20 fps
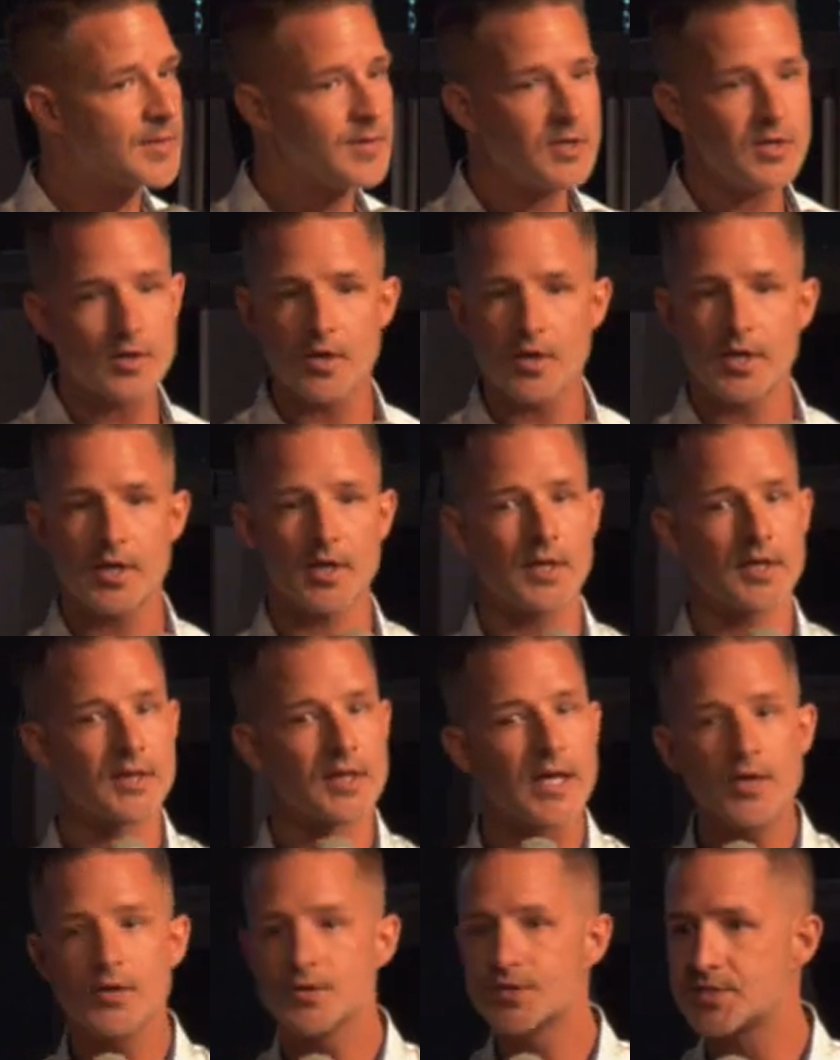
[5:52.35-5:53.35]
you're in a
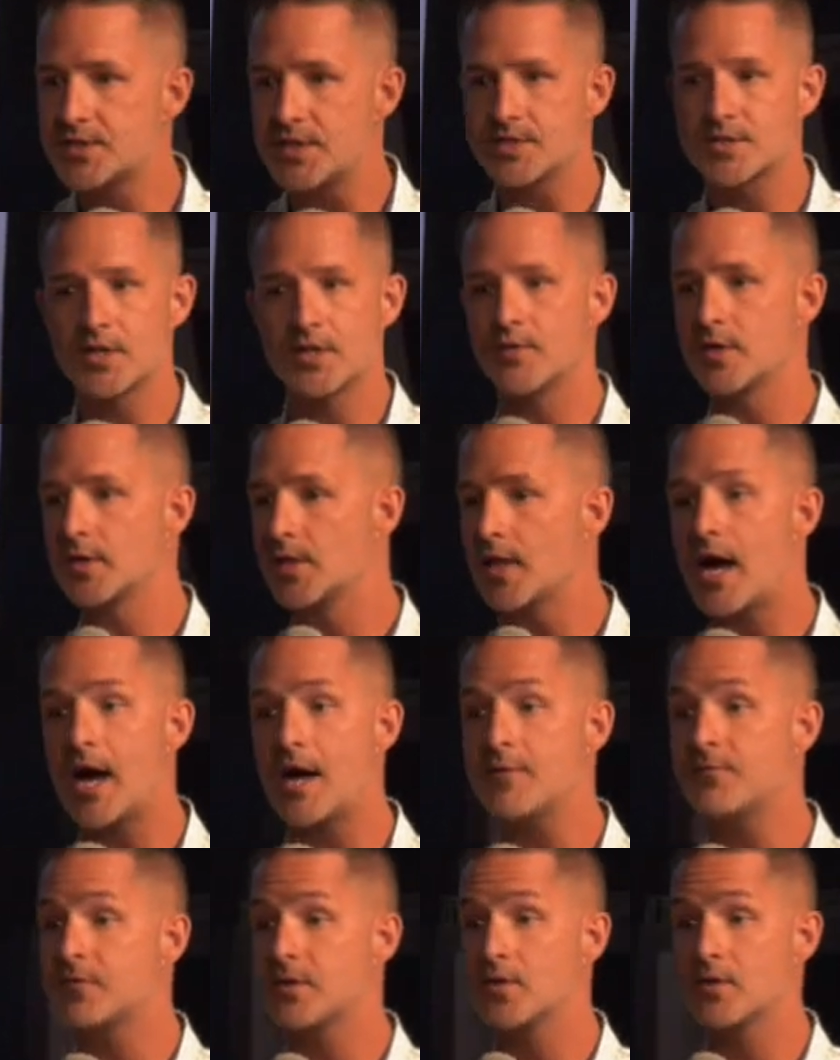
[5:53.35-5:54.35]
later season of your
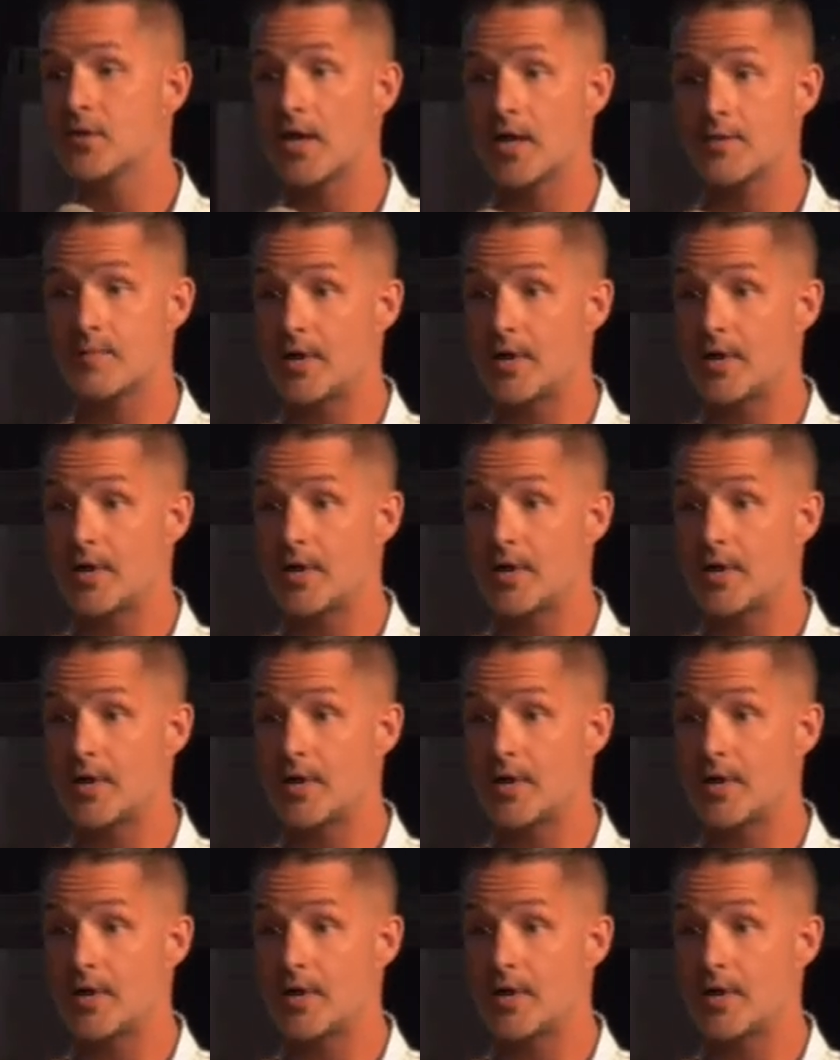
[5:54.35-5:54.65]
life, and you're like,